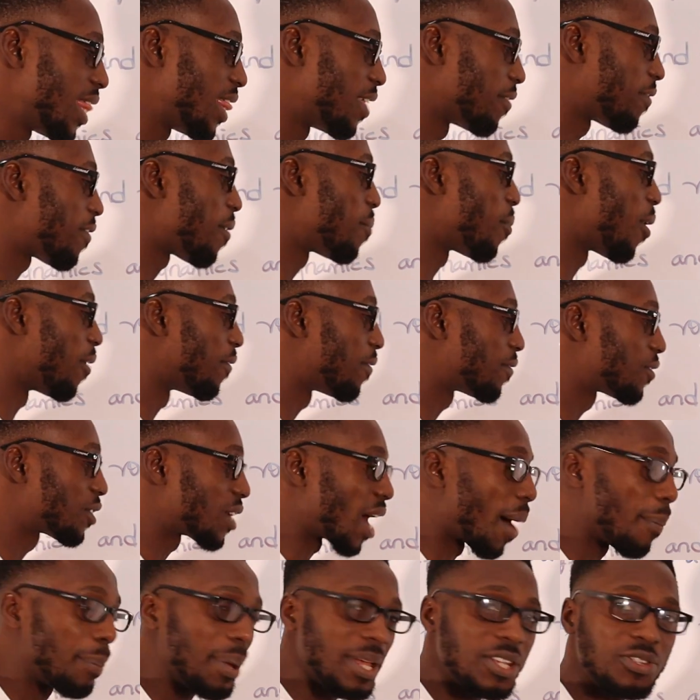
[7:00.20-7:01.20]
in the form of
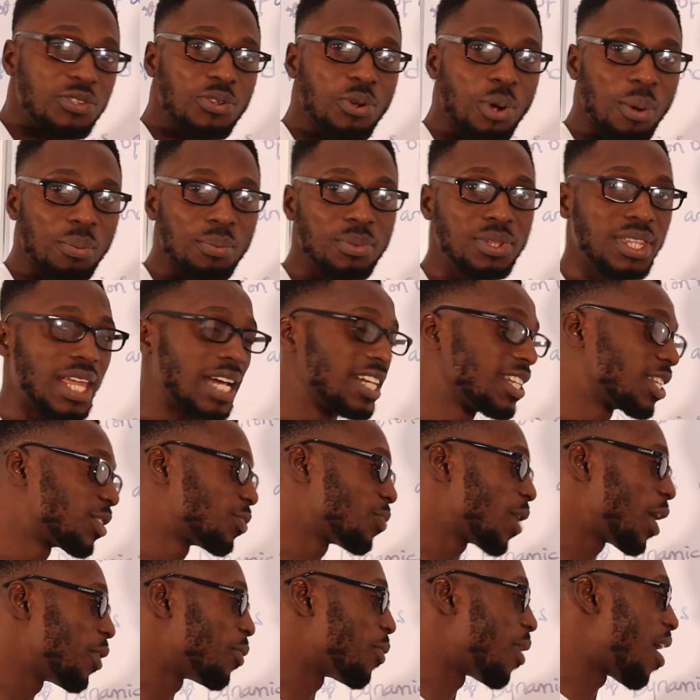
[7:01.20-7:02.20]
trapezium, that is where